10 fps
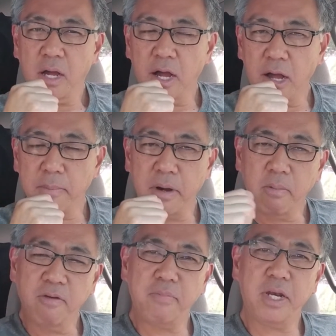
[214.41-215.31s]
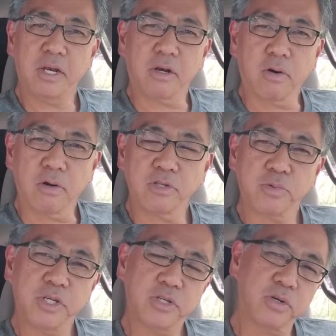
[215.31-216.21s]
um, but we've been in
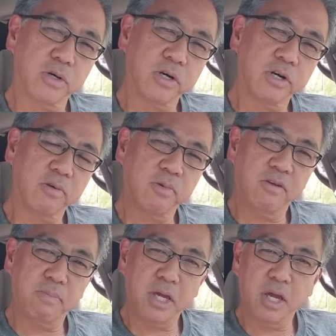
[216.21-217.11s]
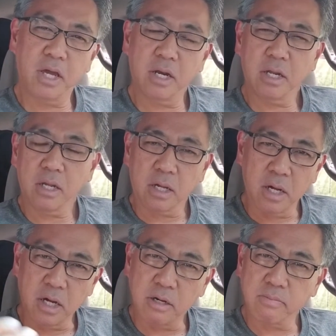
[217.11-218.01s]
grocery stores, we've been
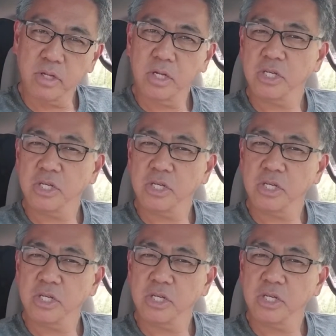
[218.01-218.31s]
um,